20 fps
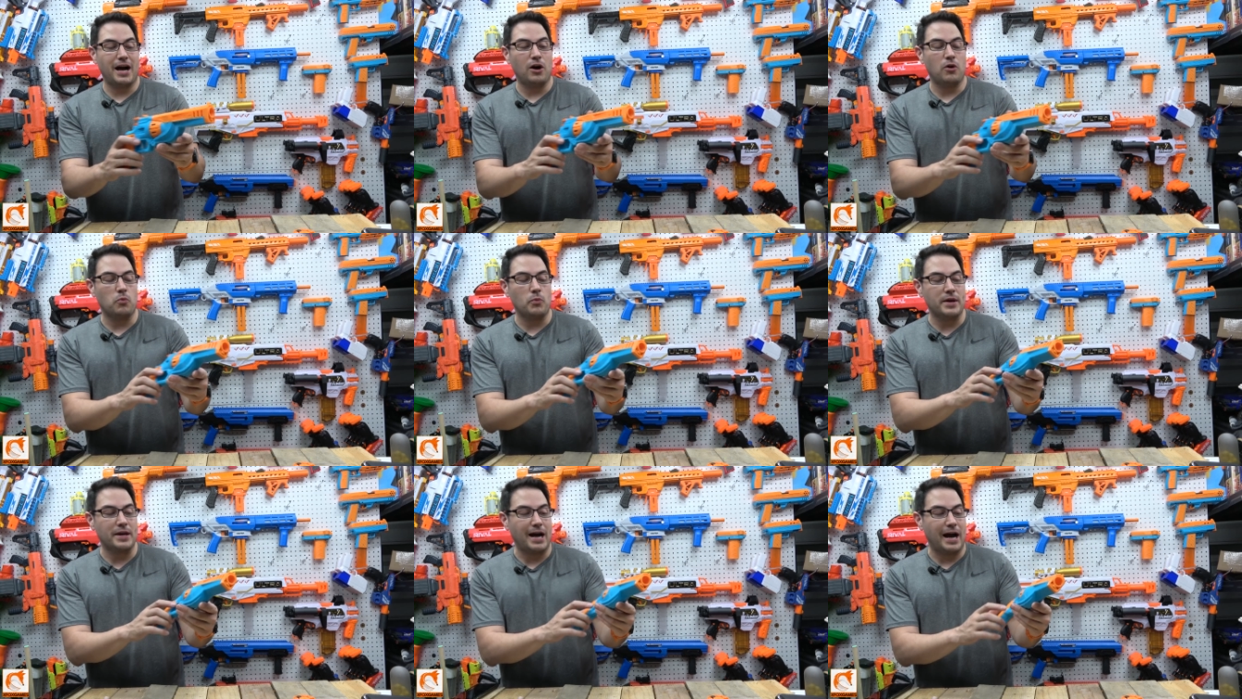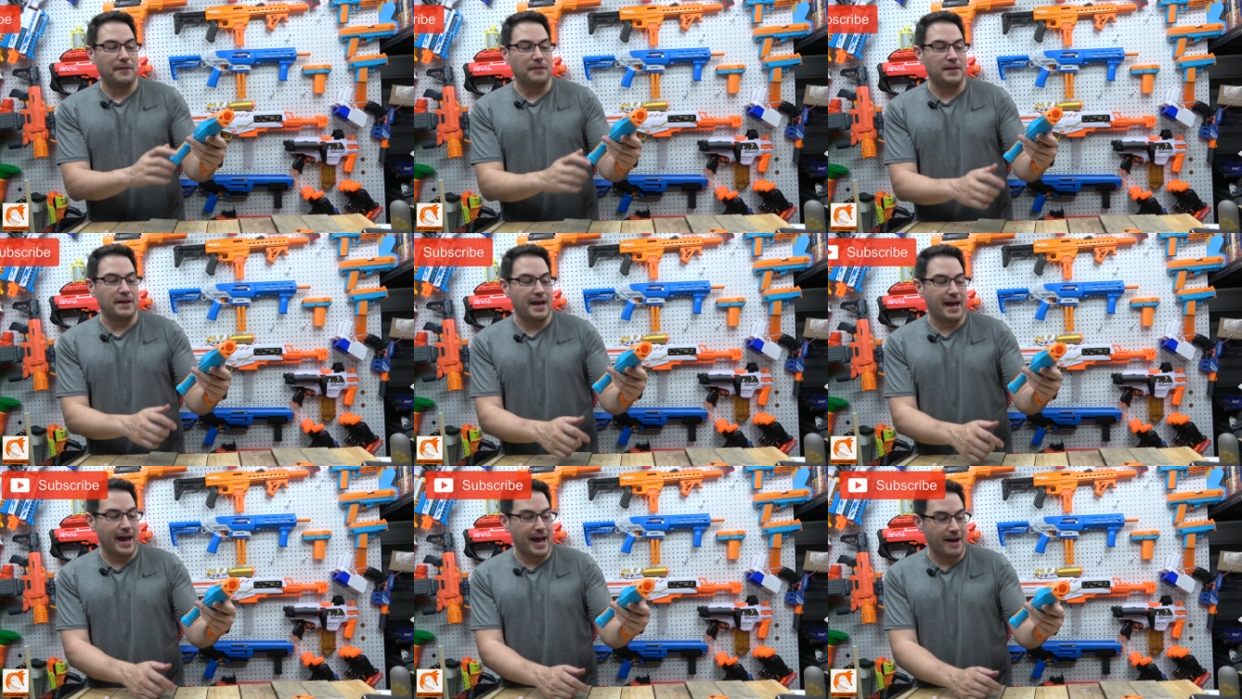it out. We
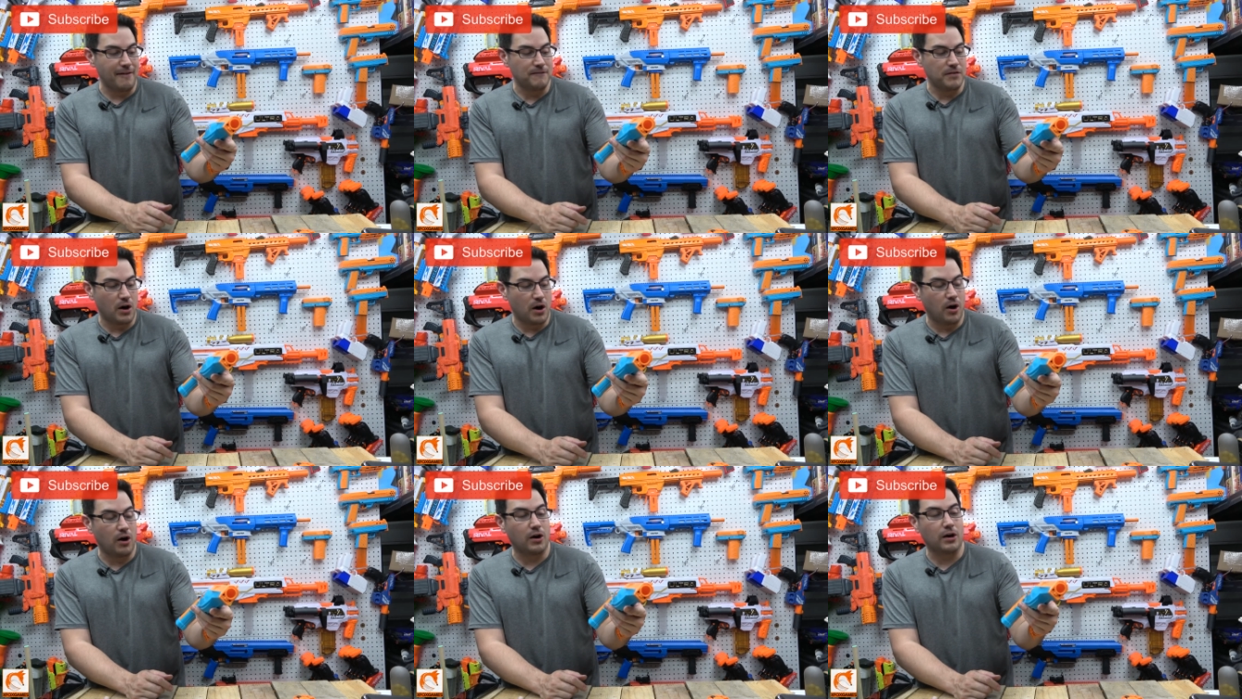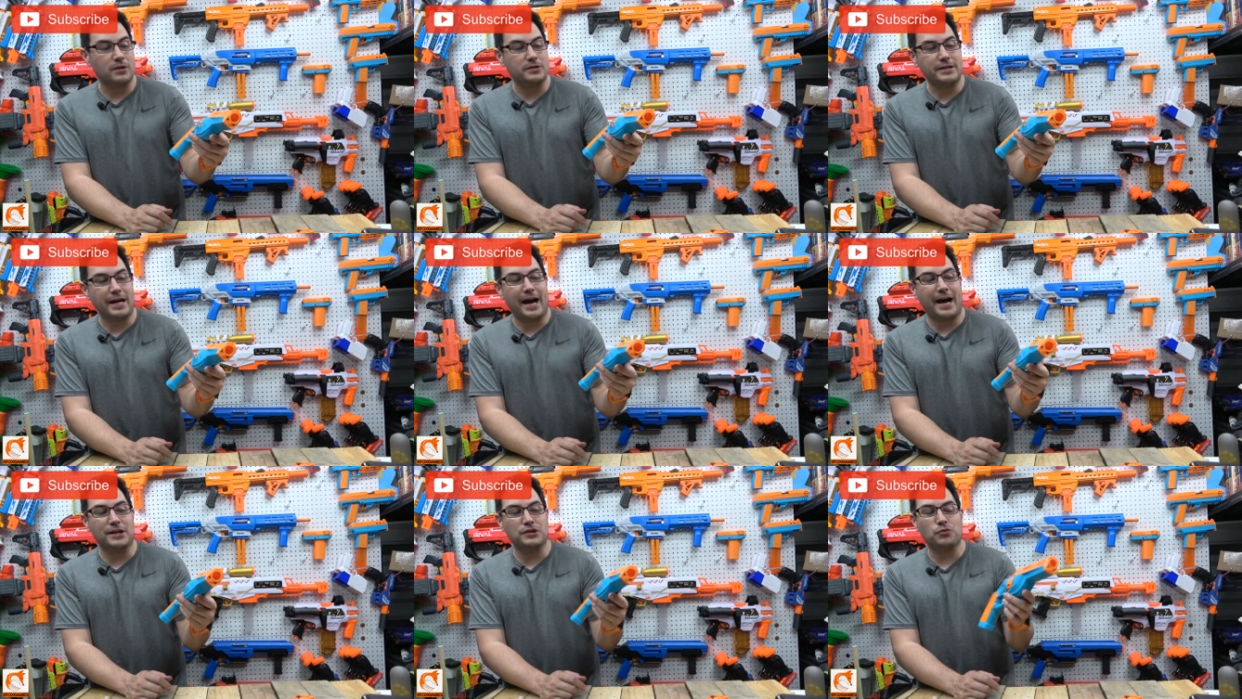got the
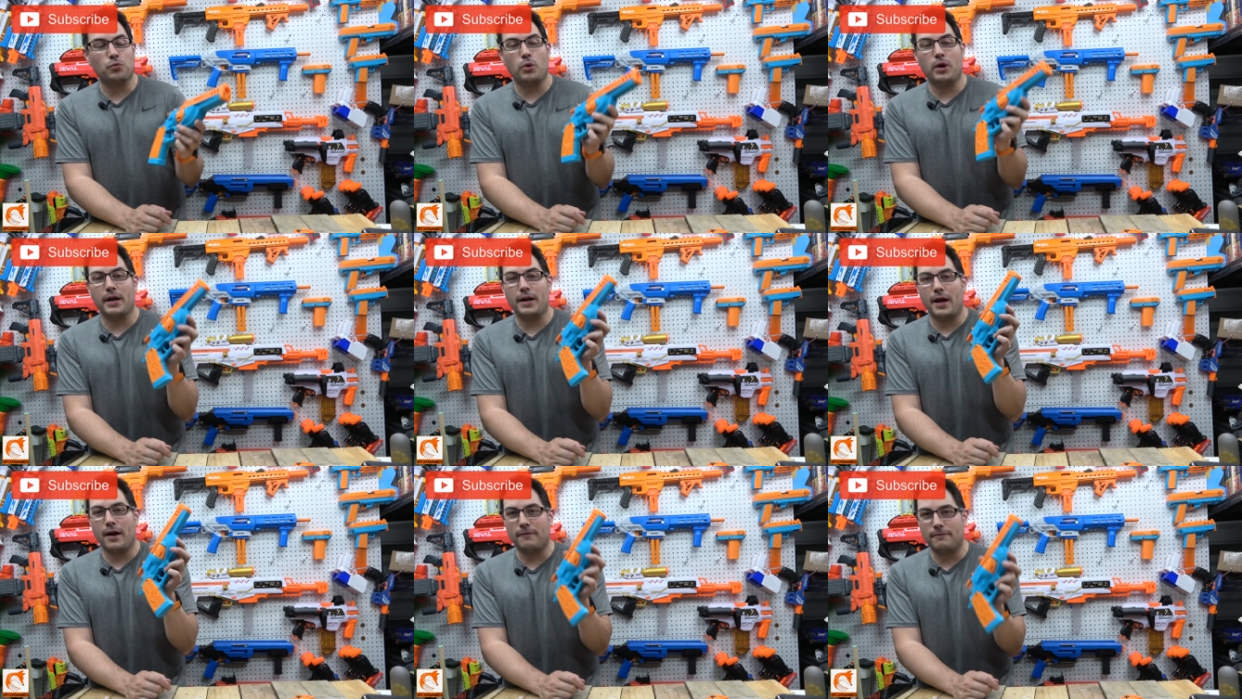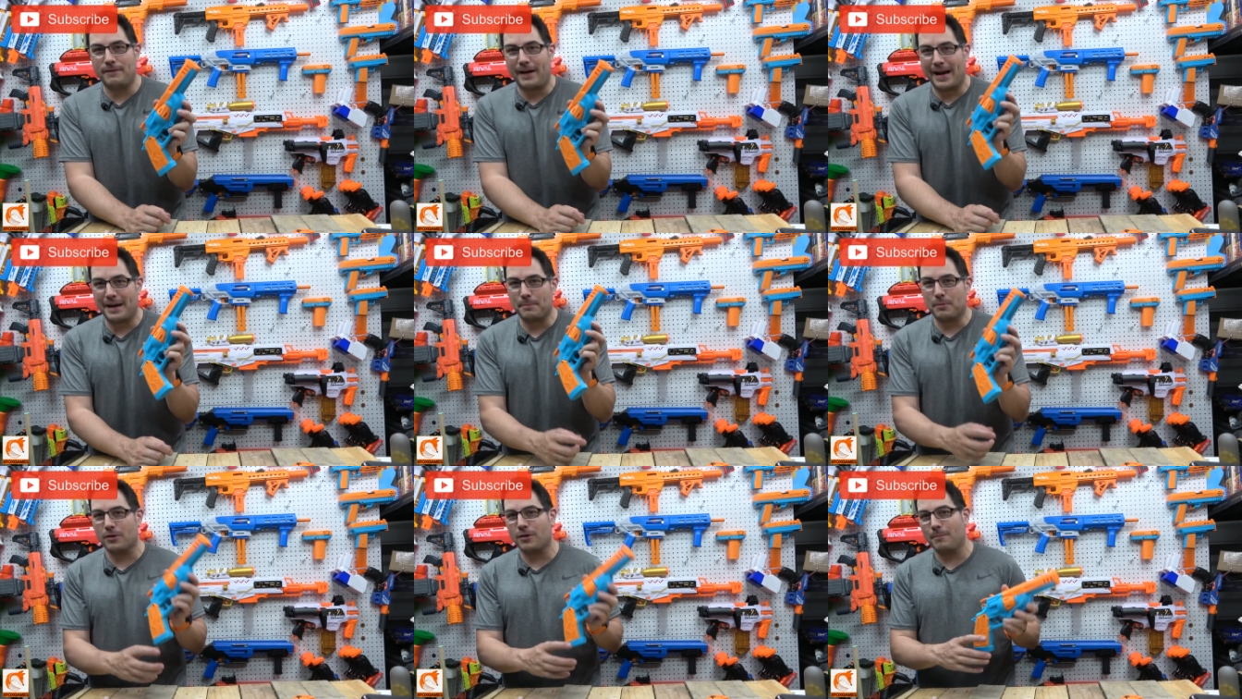FR-1
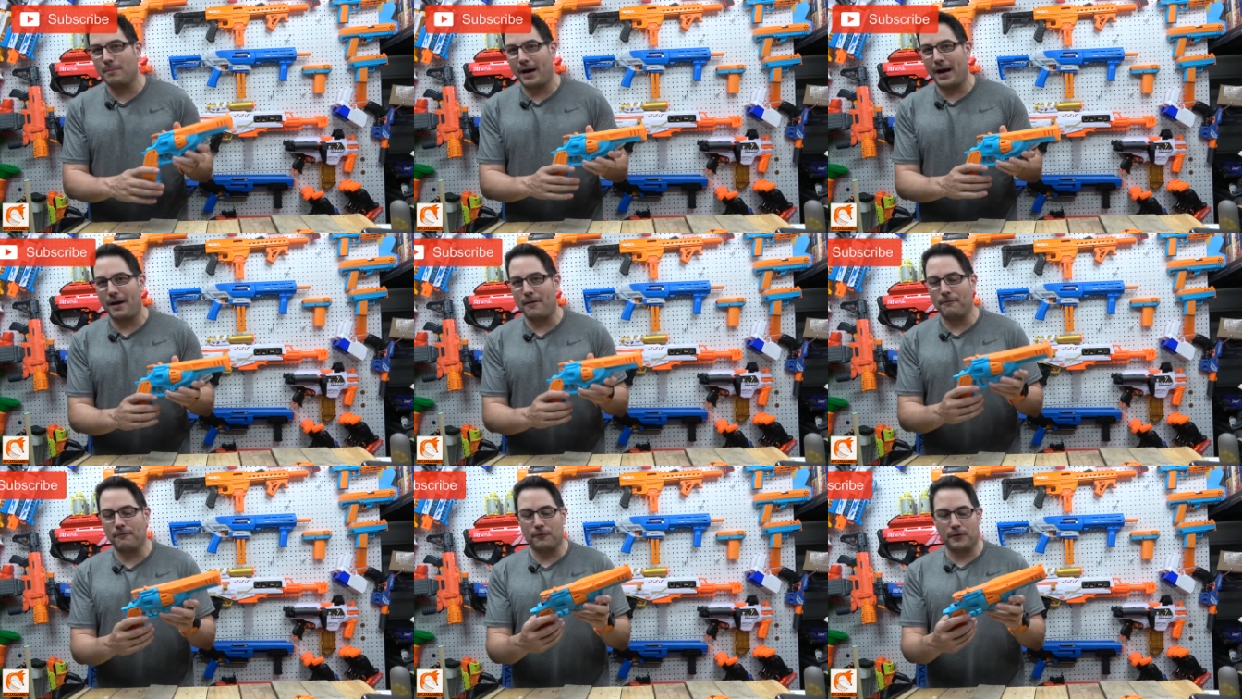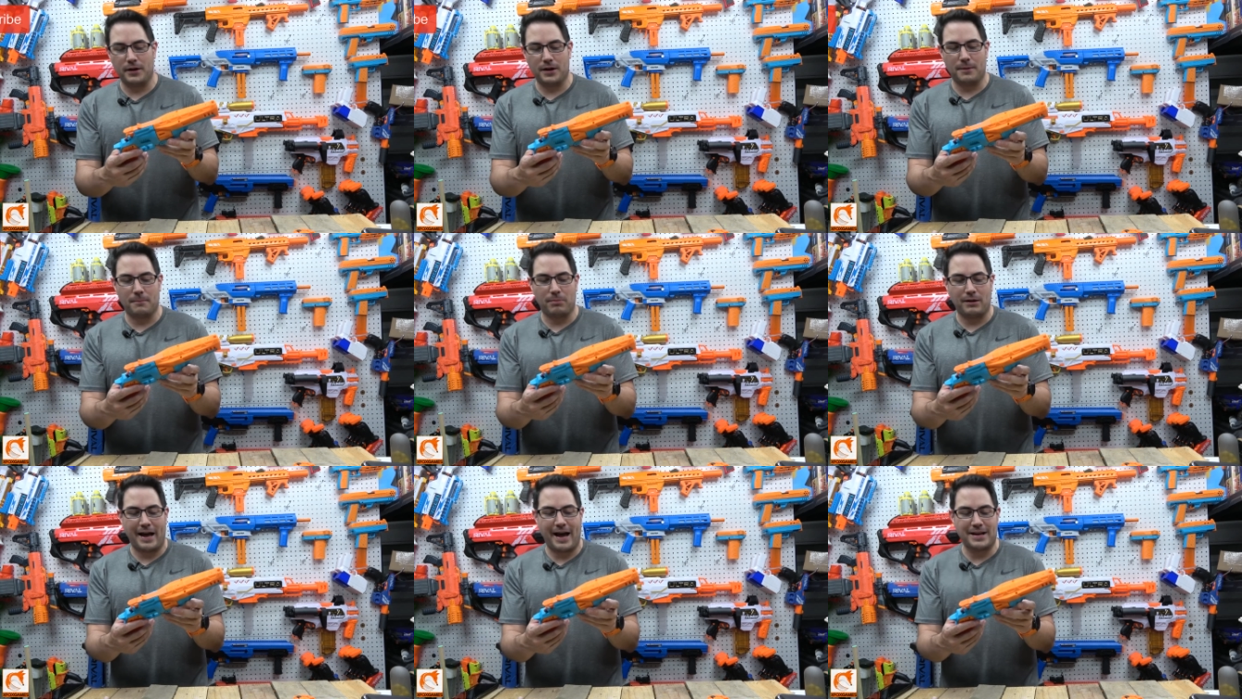Viper by
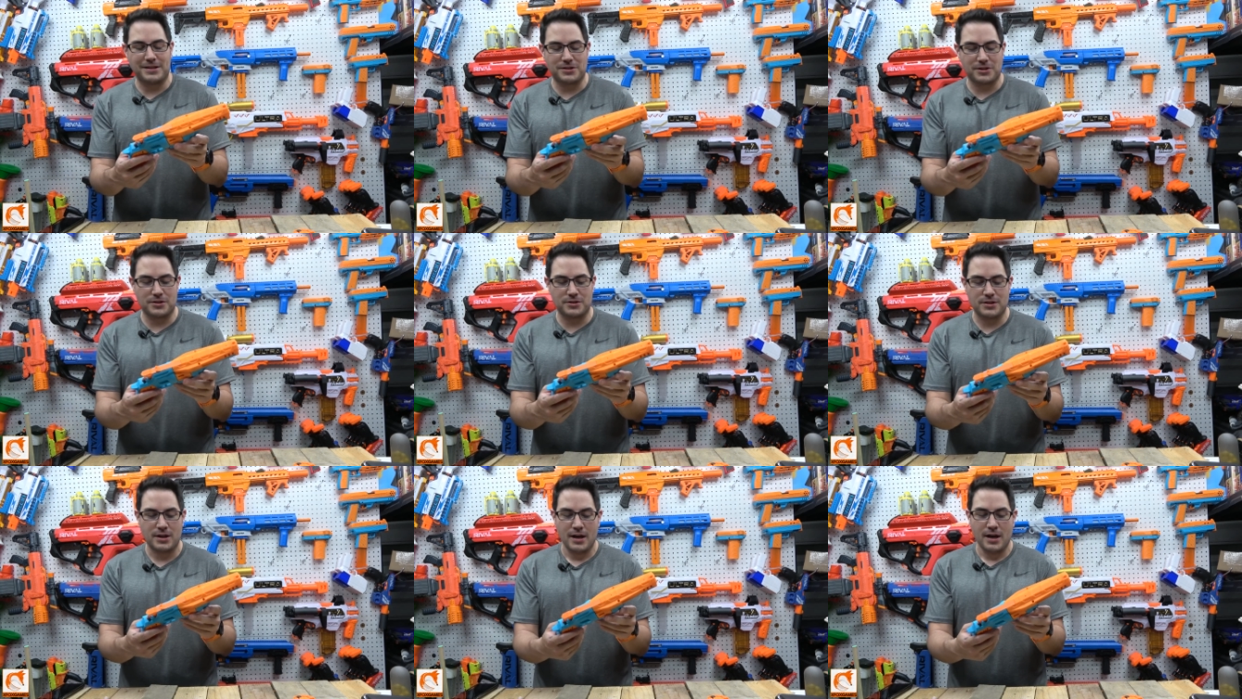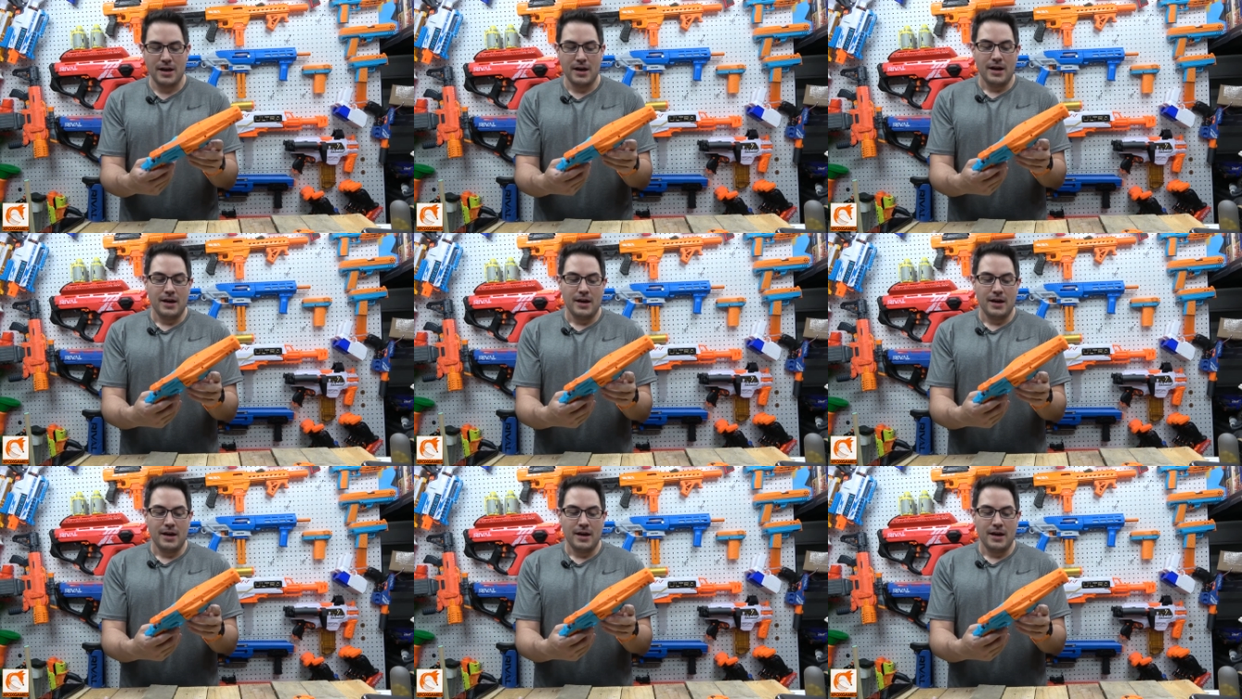Freedom Blasters.